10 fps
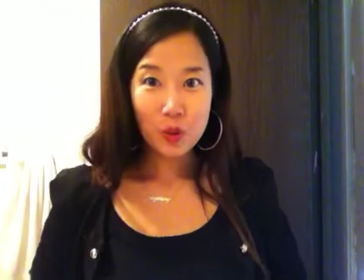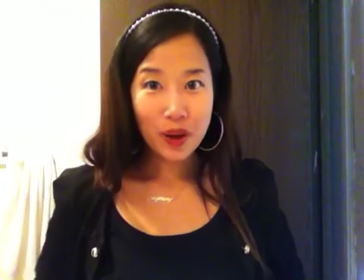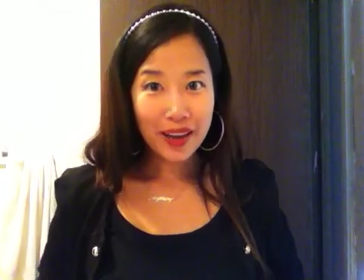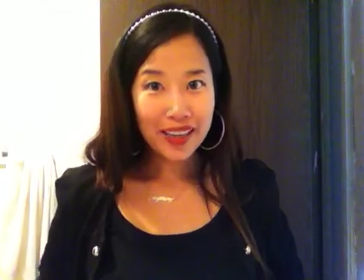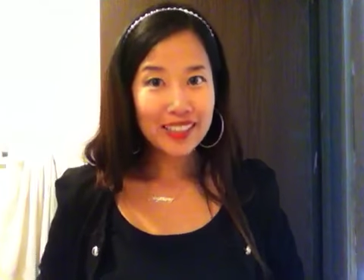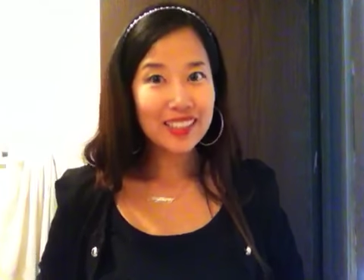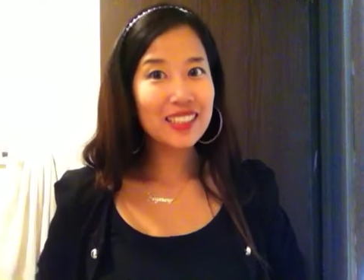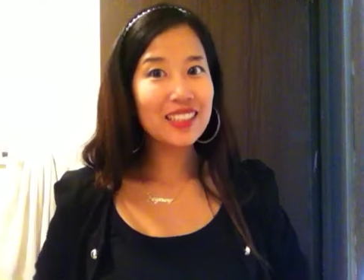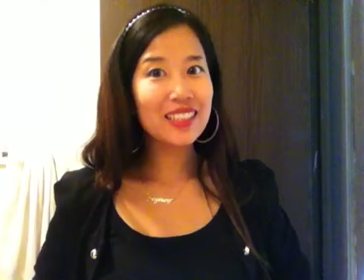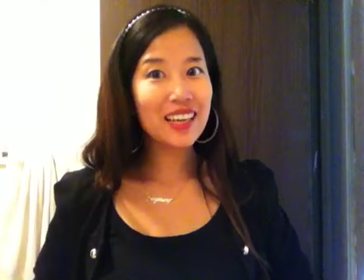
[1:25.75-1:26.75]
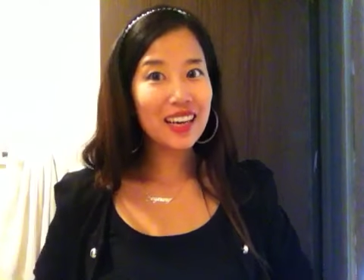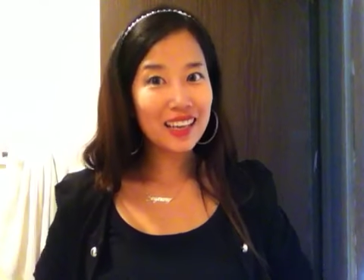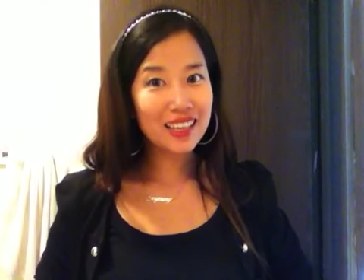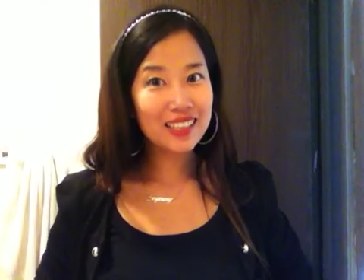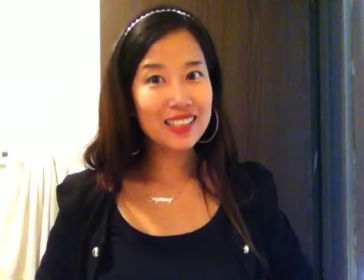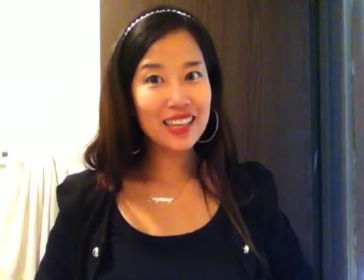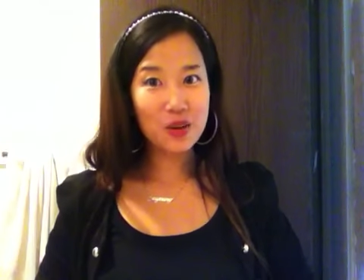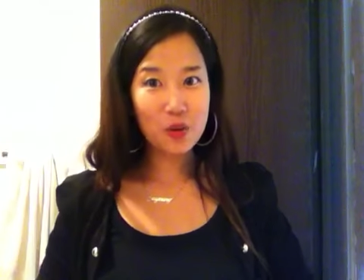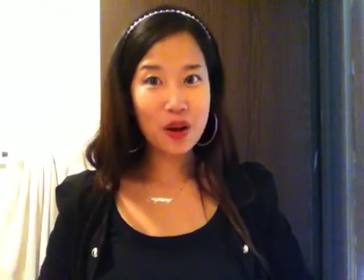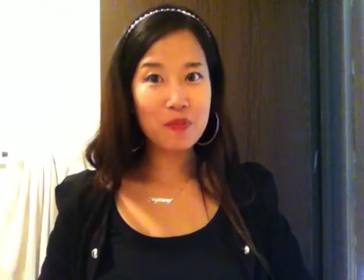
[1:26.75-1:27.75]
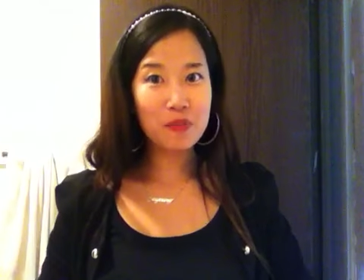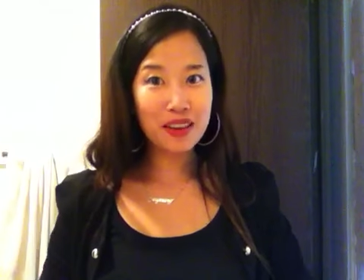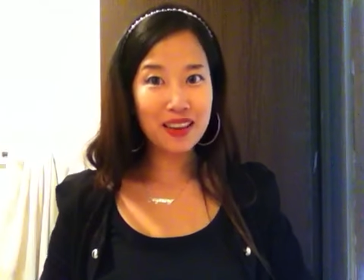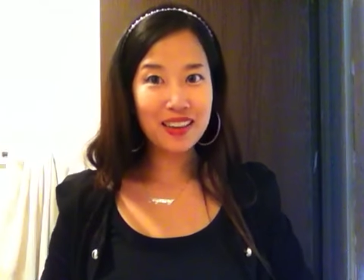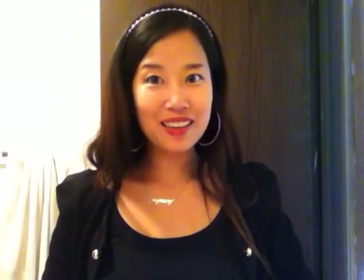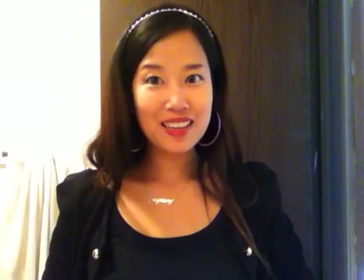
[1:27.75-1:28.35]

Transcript: quite, I can say quite big.